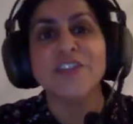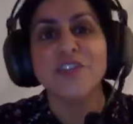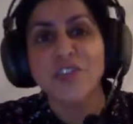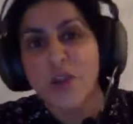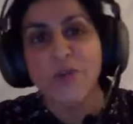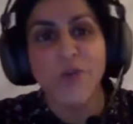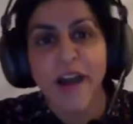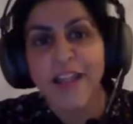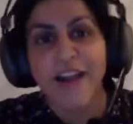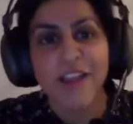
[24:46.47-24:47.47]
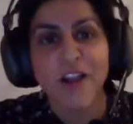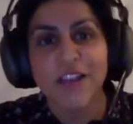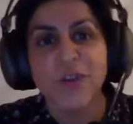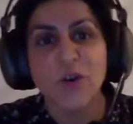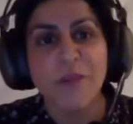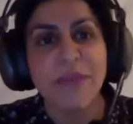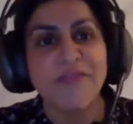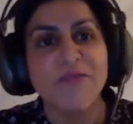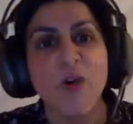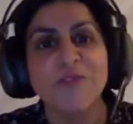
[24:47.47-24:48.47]
and so I, I kind of got a bit
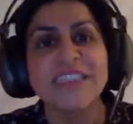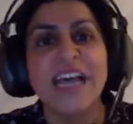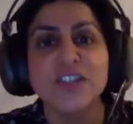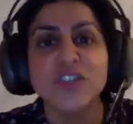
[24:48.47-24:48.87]
involved in that.